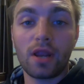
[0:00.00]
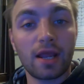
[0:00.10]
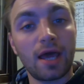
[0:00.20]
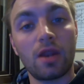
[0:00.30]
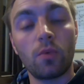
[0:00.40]
what
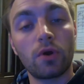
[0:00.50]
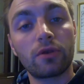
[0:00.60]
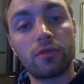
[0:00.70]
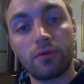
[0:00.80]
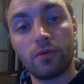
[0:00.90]
I kind of
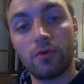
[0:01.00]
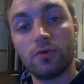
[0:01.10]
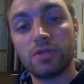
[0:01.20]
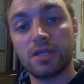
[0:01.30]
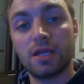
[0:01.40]
worked
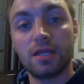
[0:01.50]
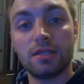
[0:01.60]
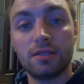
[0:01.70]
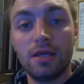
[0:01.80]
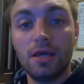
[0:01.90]
through to
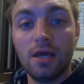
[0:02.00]
get